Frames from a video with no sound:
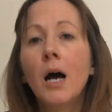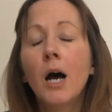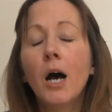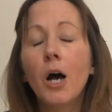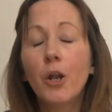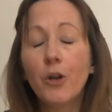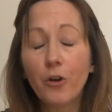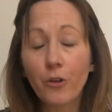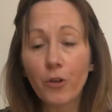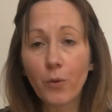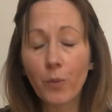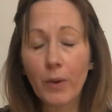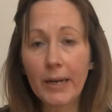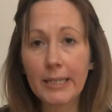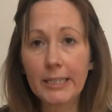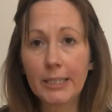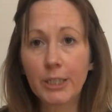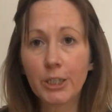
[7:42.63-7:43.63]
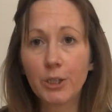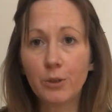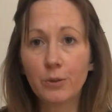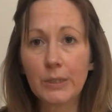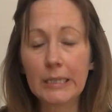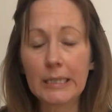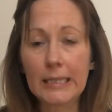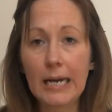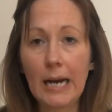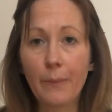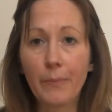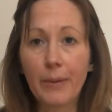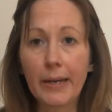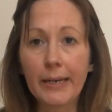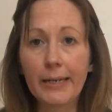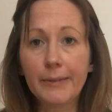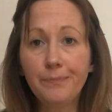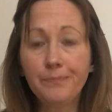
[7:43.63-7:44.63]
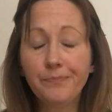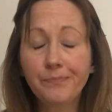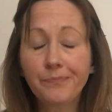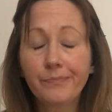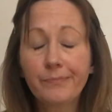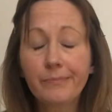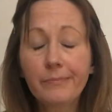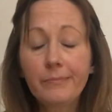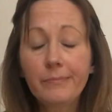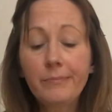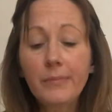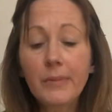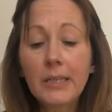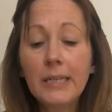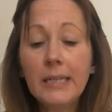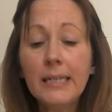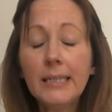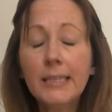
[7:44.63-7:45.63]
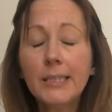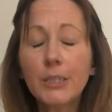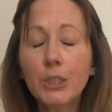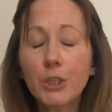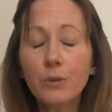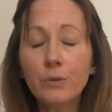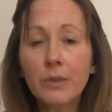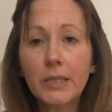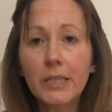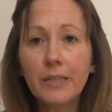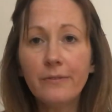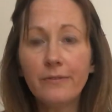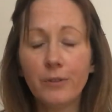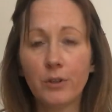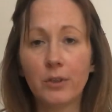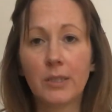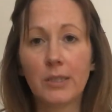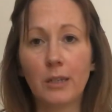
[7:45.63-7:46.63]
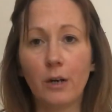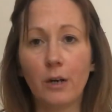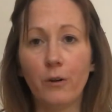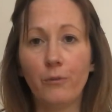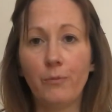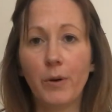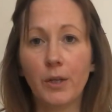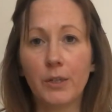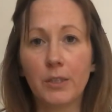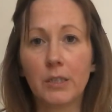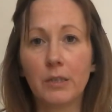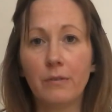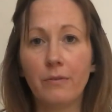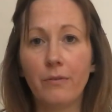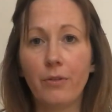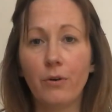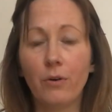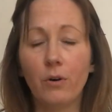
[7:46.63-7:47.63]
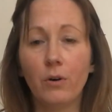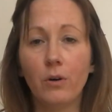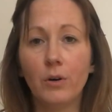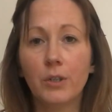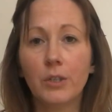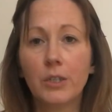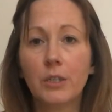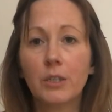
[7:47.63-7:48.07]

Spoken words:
Another way to use the tapping is to give yourself positive thoughts.